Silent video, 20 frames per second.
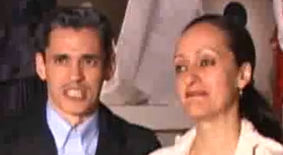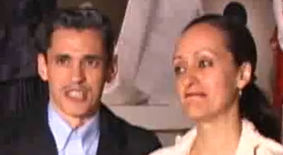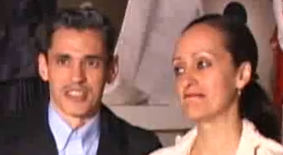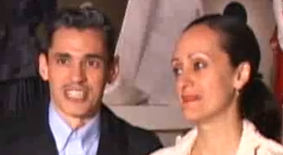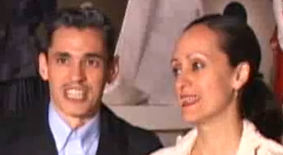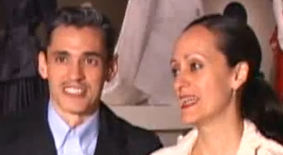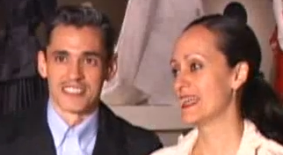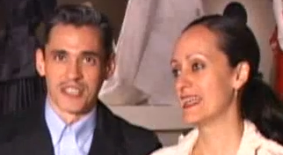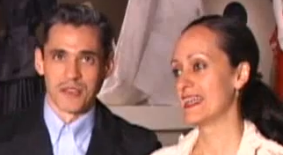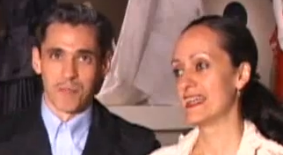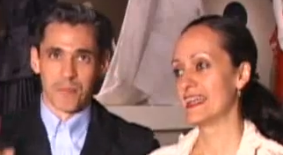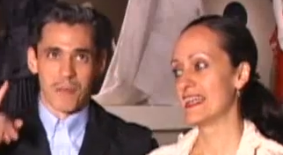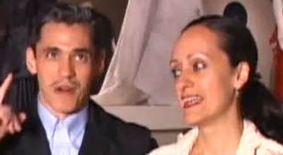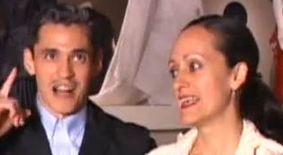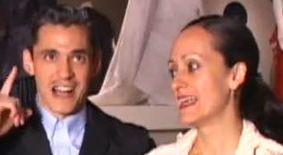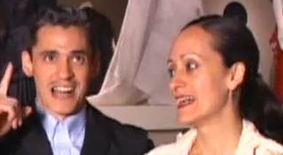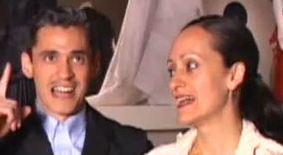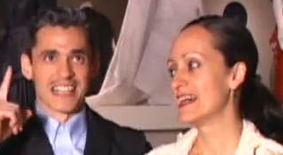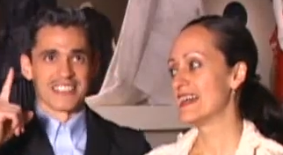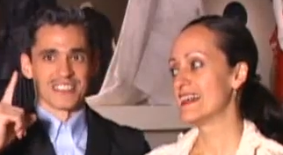Speaker 1: a, there's a
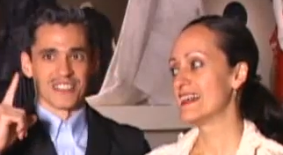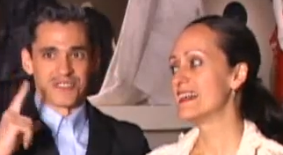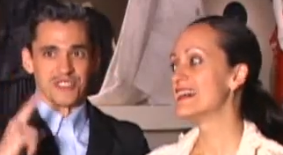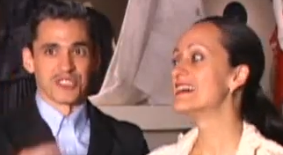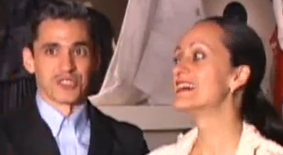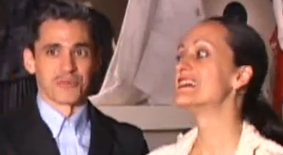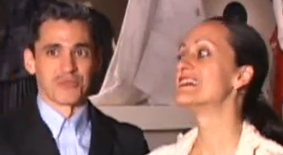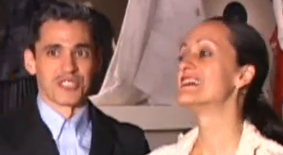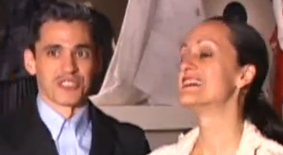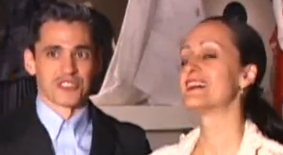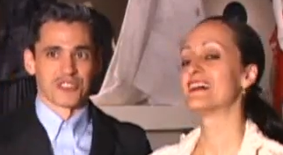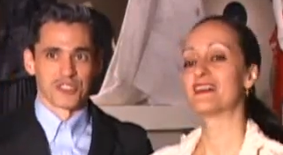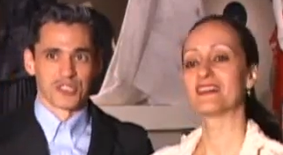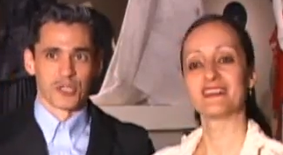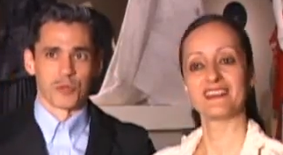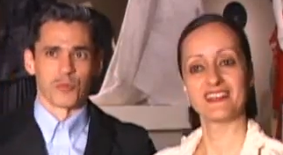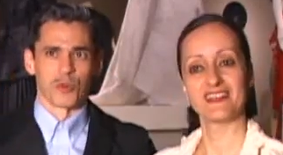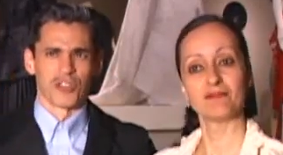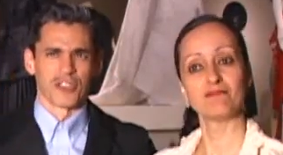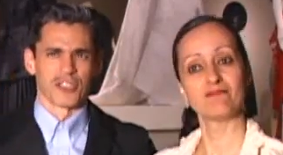mind of Isabel Toledo
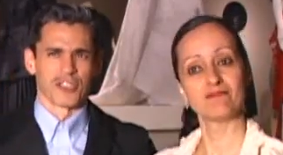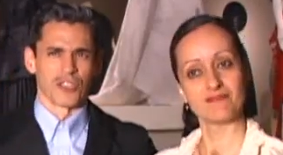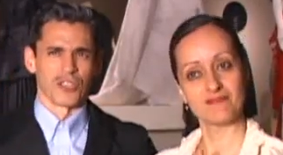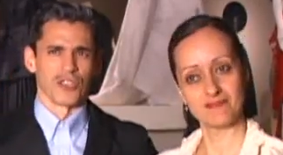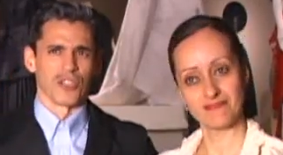more than a